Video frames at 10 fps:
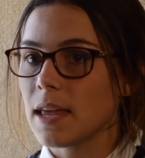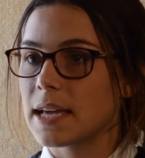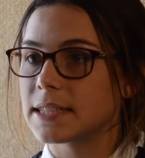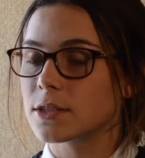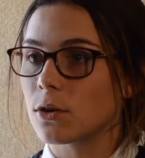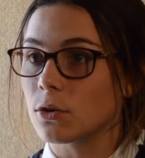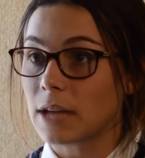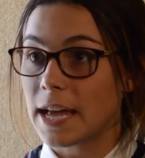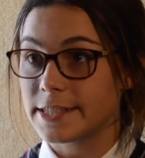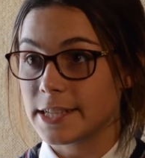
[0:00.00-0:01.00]
It's called
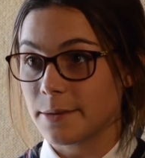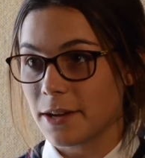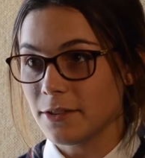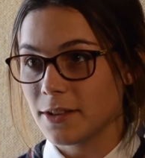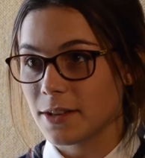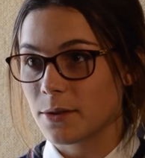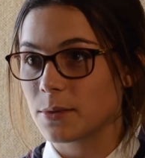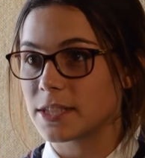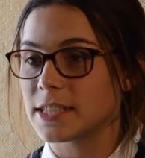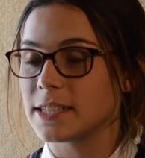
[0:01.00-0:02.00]
HTML,
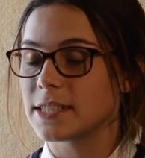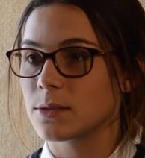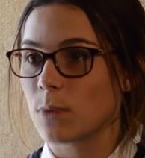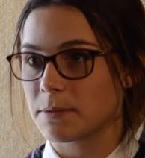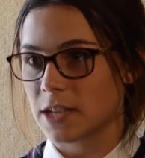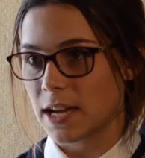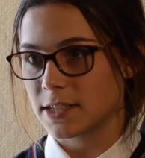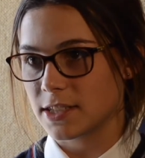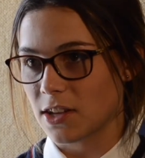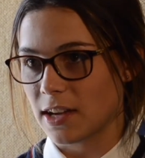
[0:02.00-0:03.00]
which is website
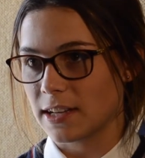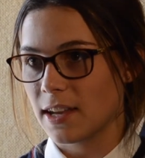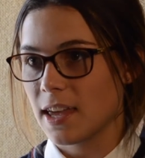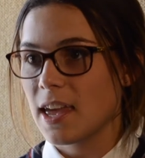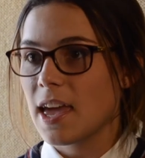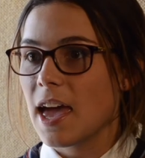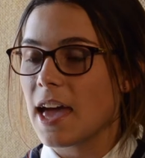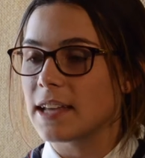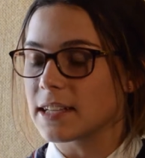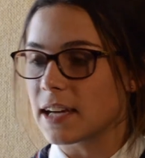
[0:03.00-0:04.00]
design.
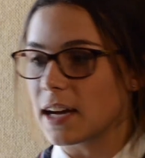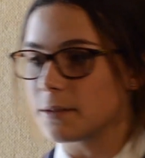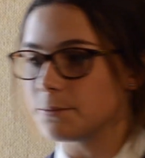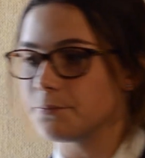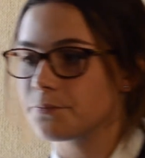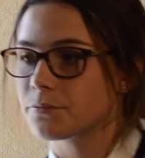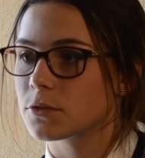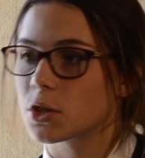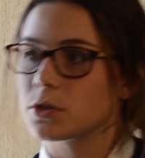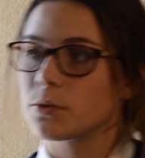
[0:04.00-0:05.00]
And
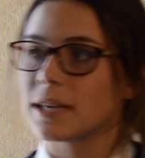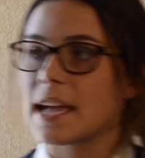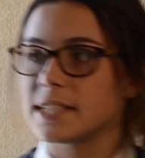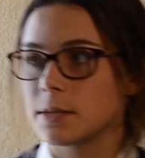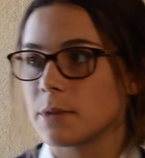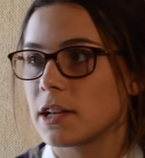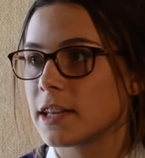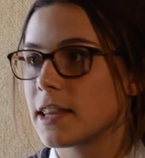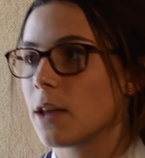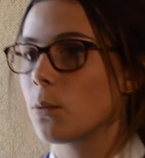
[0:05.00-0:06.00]
so we're doing HTML,
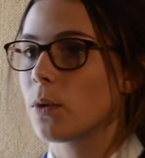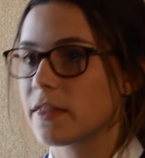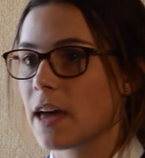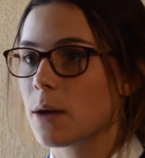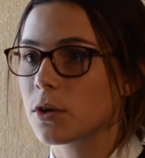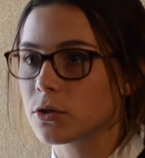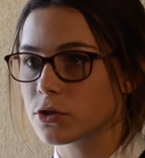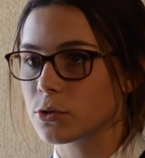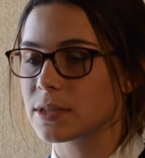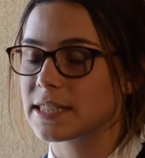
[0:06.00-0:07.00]
and then with that we're also
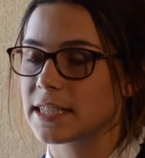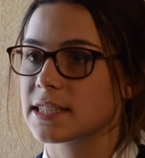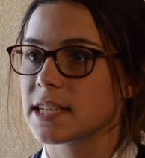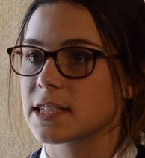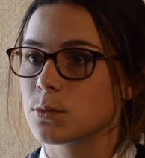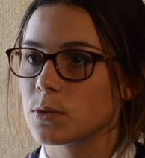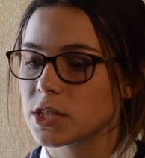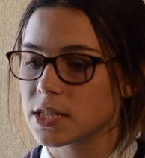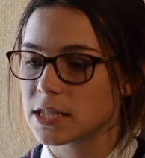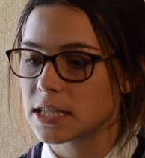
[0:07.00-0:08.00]
doing CSS, which
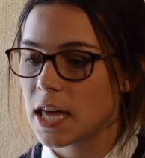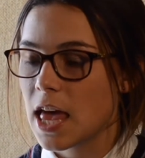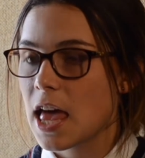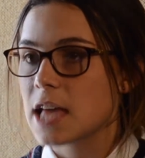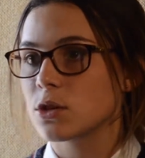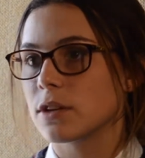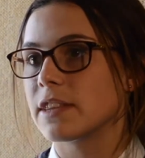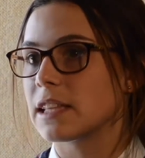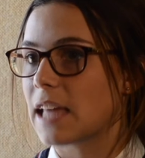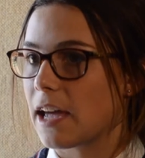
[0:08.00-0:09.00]
is sort of
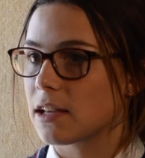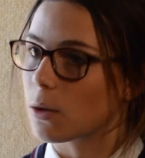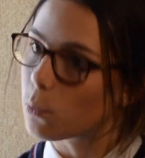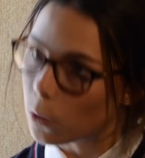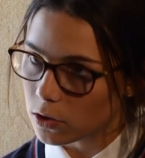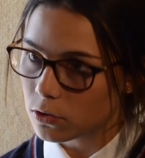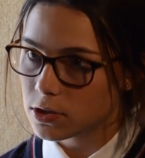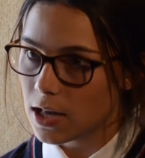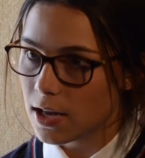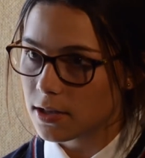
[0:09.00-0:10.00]
the layout, like what it looks
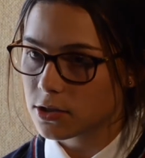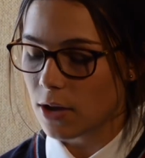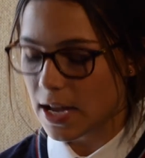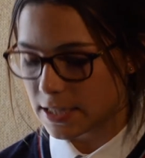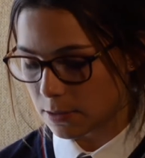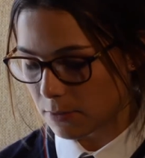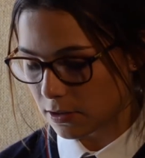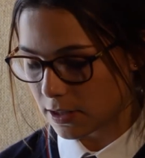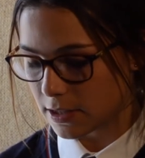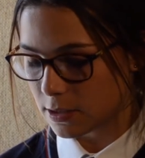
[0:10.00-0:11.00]
like. So HTML
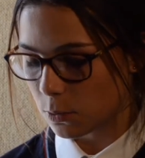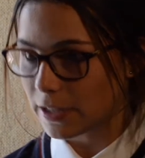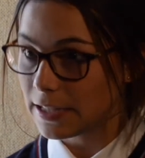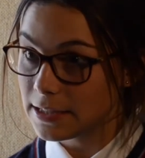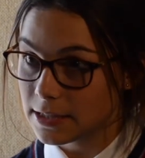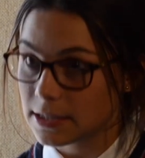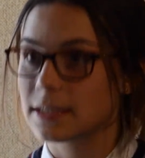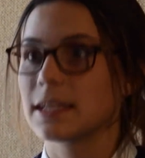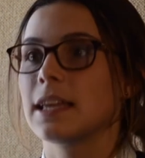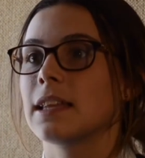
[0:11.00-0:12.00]
is what it is,
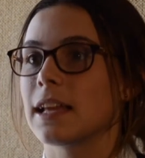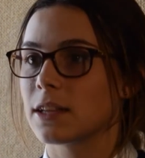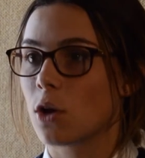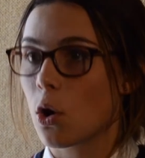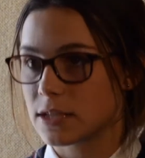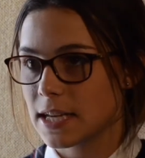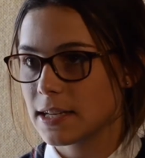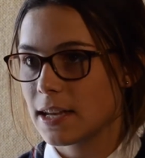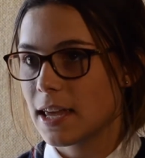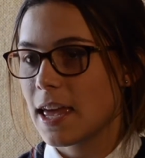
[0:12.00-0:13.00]
like the content,
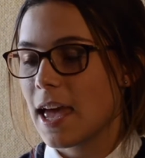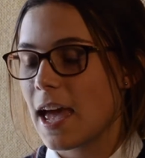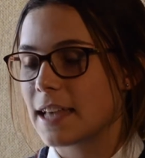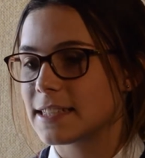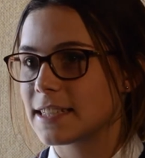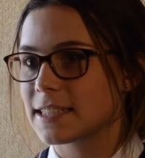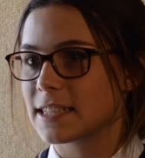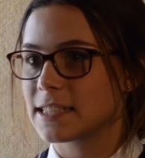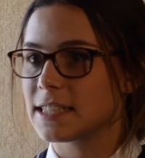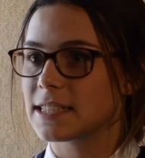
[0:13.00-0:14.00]
and
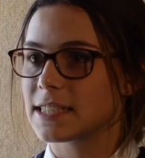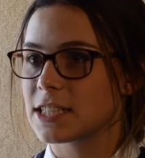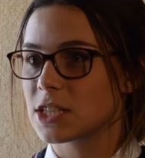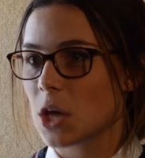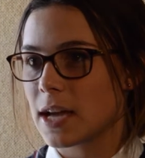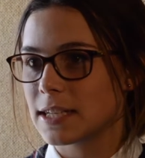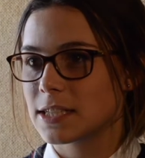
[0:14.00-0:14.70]
CSS is design.